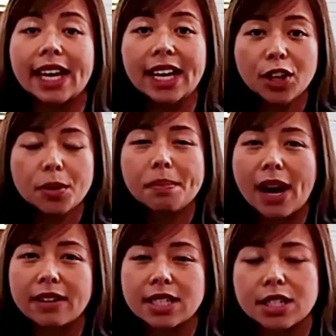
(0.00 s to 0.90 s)
In
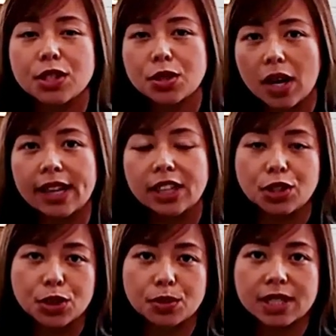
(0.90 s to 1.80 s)
comparison to
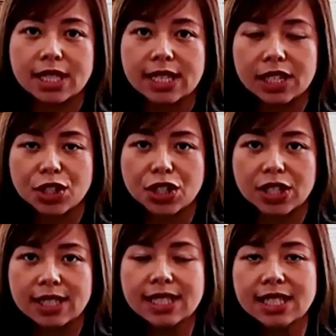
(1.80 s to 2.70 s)
other
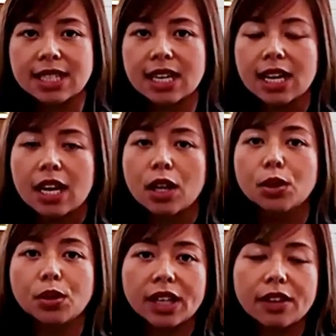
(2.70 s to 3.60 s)
jurisdictions,
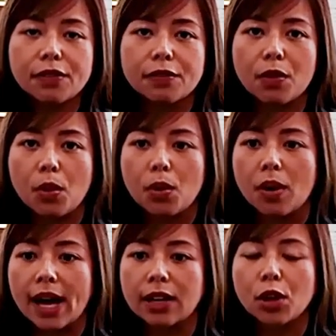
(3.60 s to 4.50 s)
looking
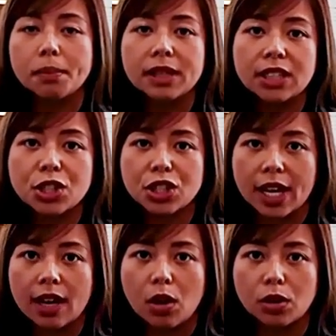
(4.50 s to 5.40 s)
for a nominee
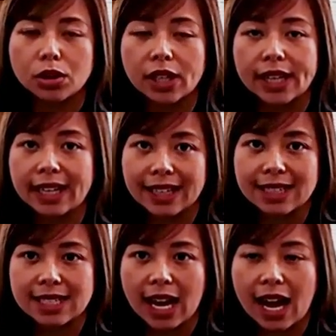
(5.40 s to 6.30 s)
shareholder in
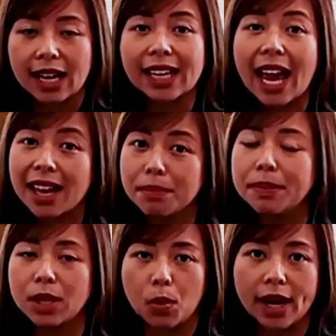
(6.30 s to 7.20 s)
Qatar
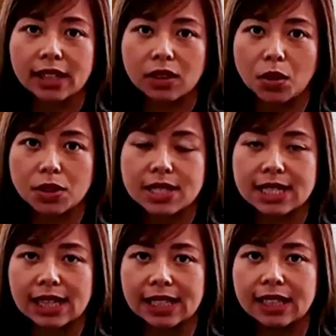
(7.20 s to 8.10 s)
can be quite
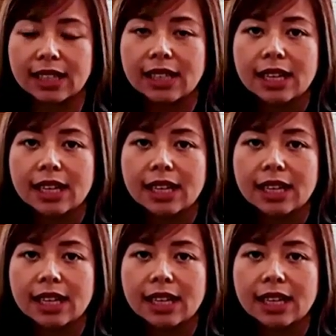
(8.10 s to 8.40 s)
costly.